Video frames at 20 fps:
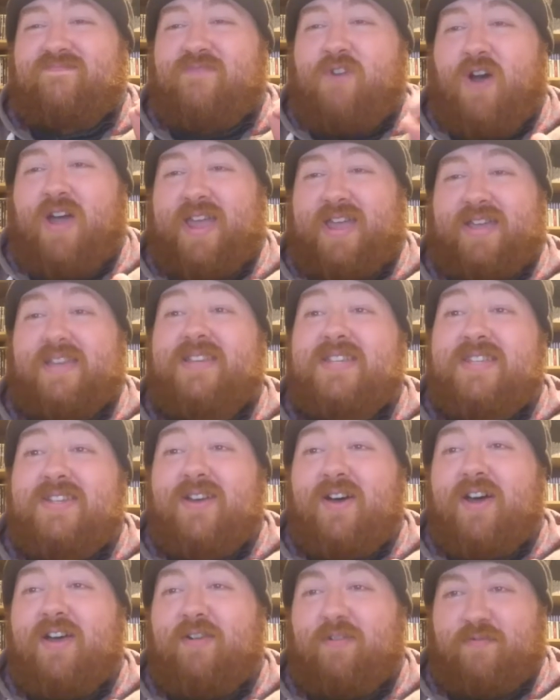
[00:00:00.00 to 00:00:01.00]
writing
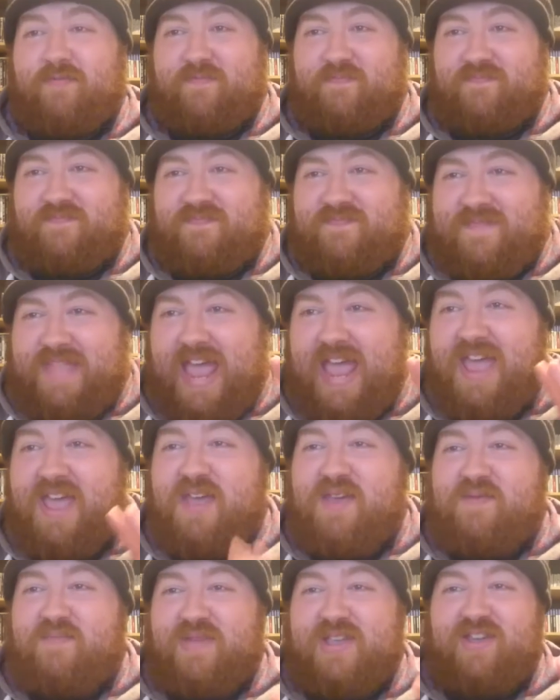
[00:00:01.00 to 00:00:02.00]
style.
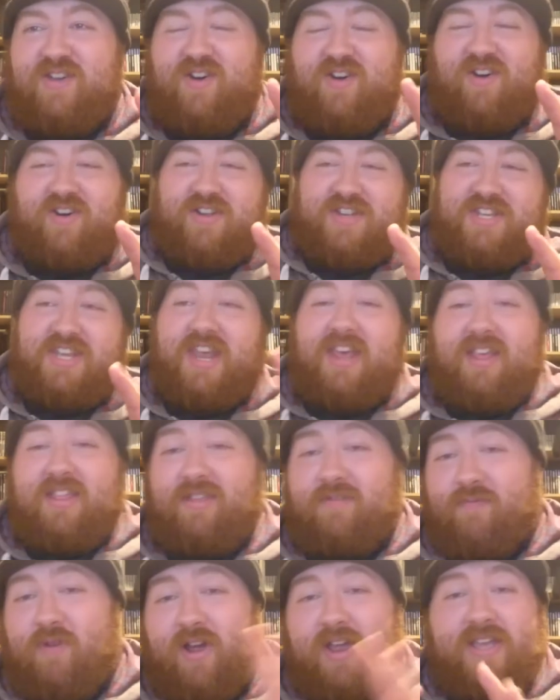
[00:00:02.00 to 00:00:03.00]
Because
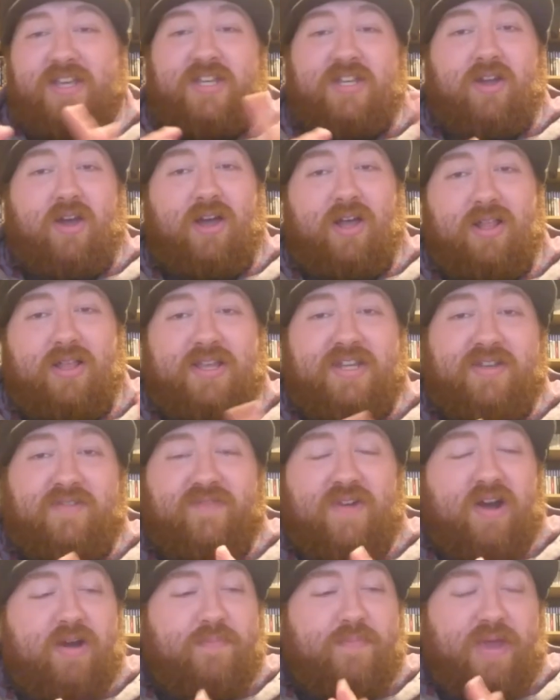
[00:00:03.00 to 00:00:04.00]
the writing style is a
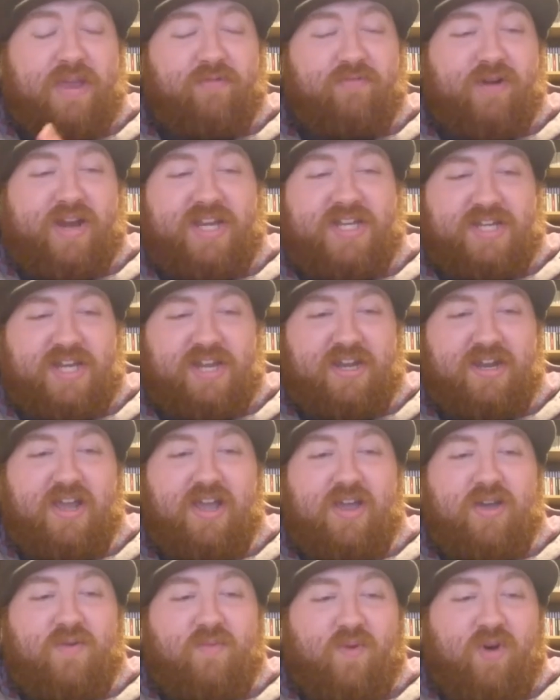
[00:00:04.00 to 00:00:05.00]
very big reason
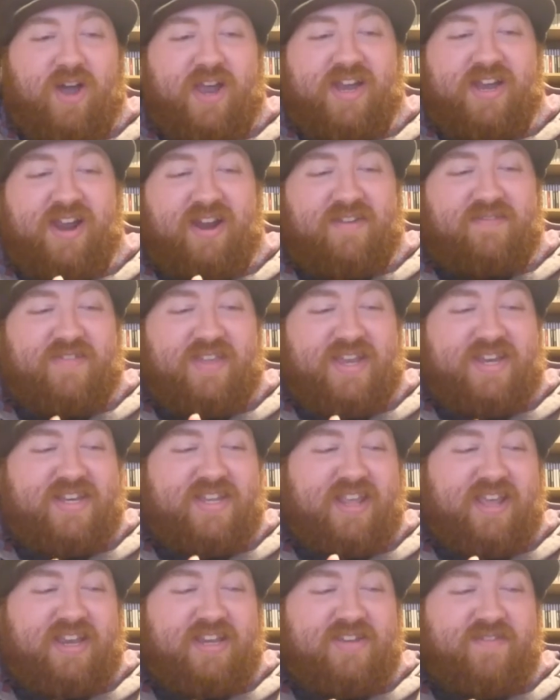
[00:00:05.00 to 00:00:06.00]
why none of these
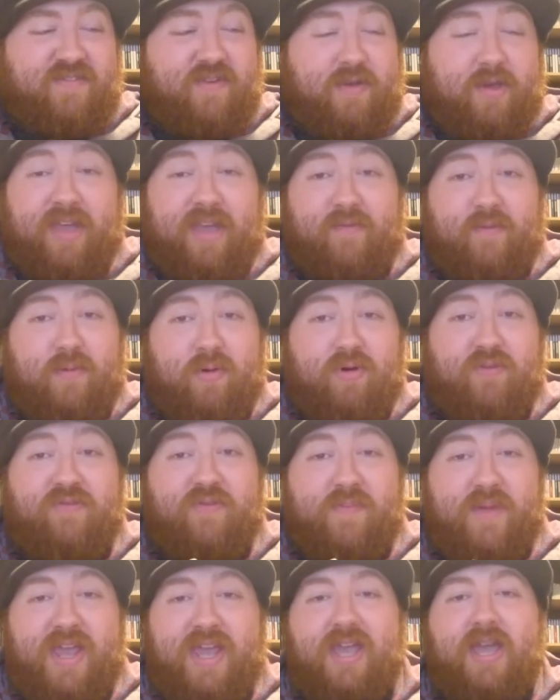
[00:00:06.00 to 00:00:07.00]
things are forgivable
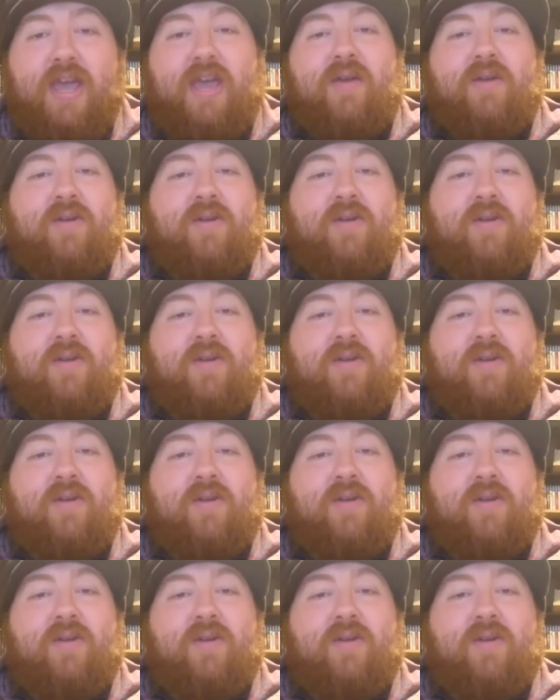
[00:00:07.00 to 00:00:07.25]
for me.